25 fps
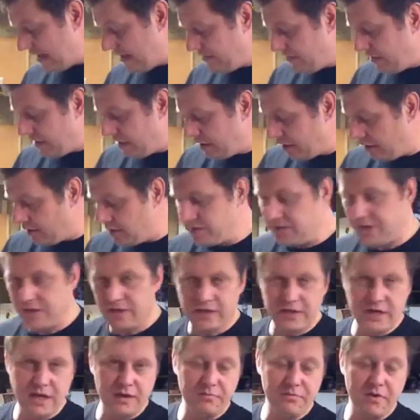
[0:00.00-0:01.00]
anything close to
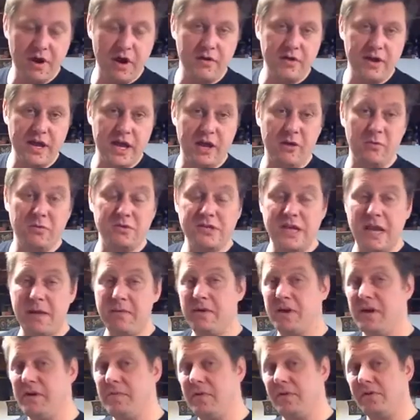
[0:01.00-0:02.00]
the nut brown ale, which
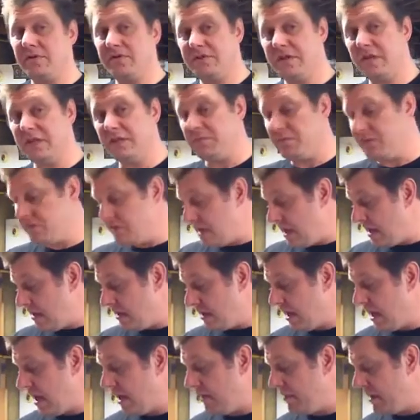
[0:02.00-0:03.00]
came out at about 6%,
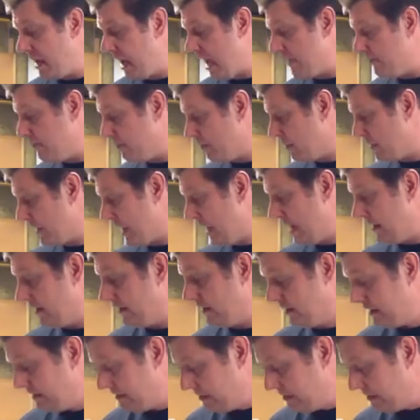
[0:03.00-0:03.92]
I'll be happy with that.